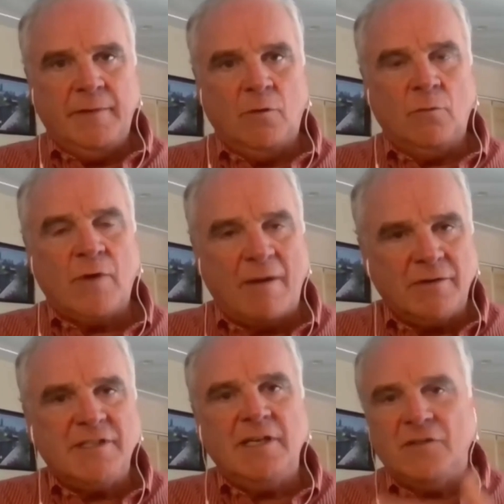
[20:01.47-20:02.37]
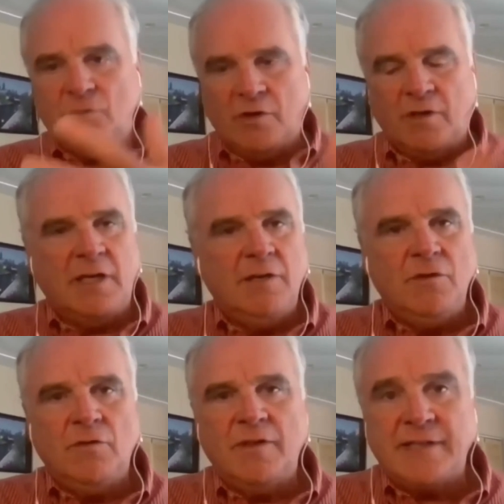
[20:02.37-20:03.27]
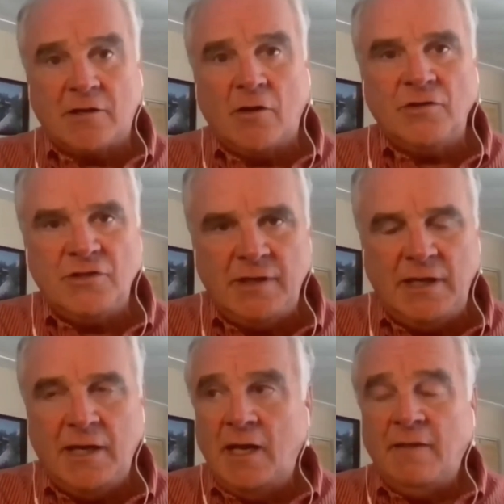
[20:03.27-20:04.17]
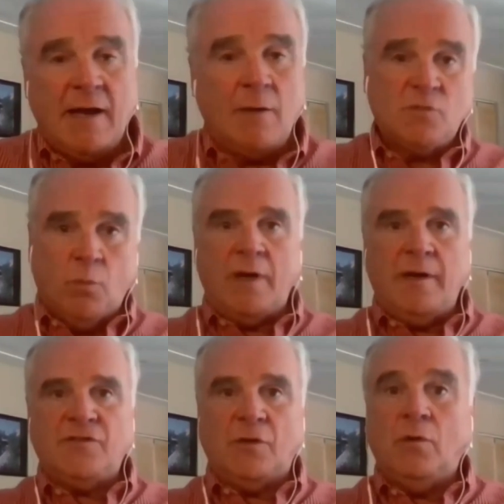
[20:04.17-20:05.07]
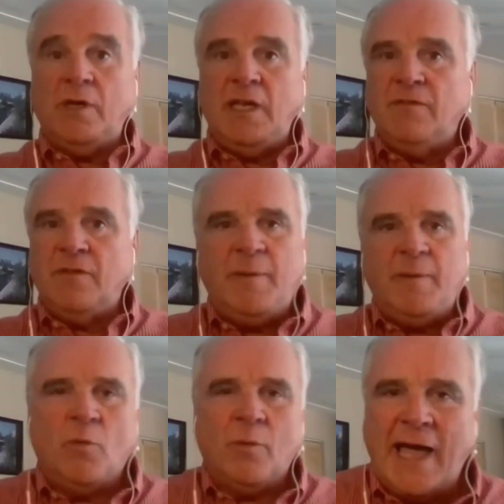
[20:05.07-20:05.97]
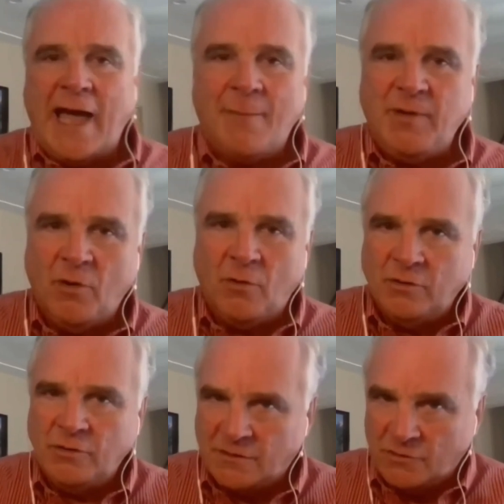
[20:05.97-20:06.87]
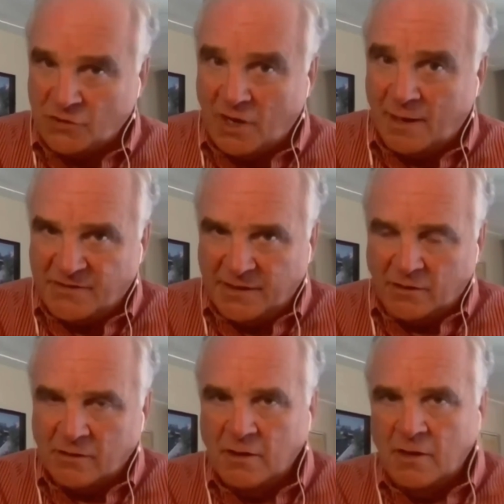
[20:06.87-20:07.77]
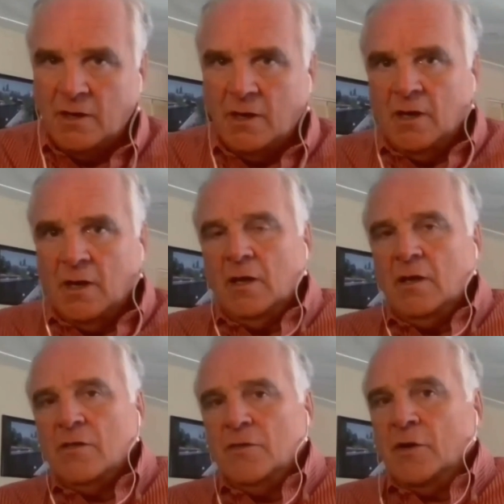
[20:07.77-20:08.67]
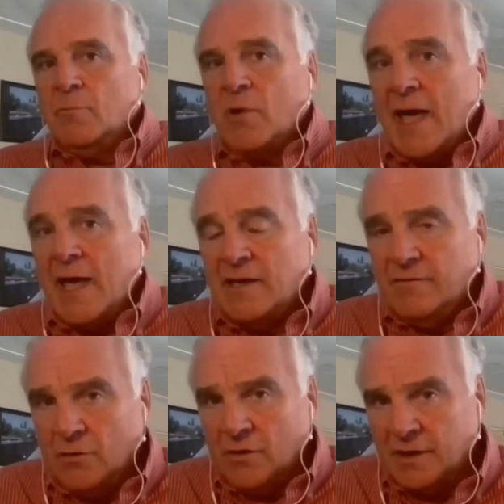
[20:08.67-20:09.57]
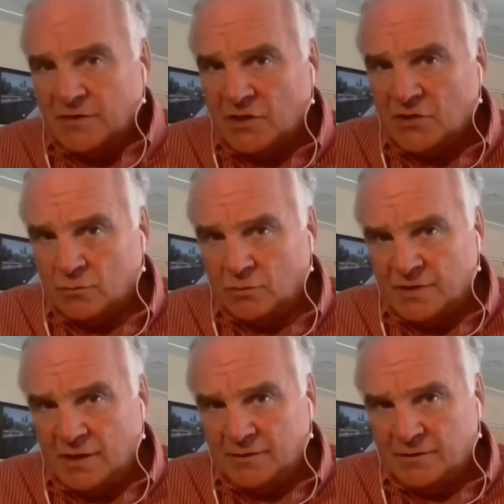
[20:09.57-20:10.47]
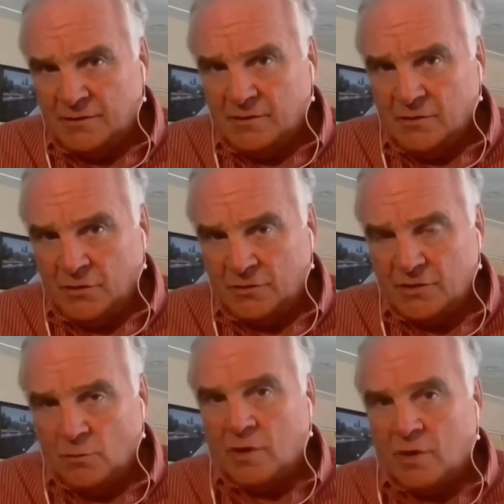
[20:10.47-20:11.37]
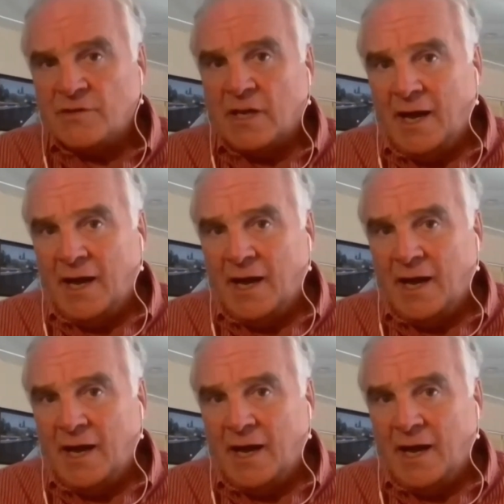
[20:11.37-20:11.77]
references. We're going to give you the technology you need. That was one. So even though people weren't happy about losing their jobs there, the brand of the organization was not hurt. Whereas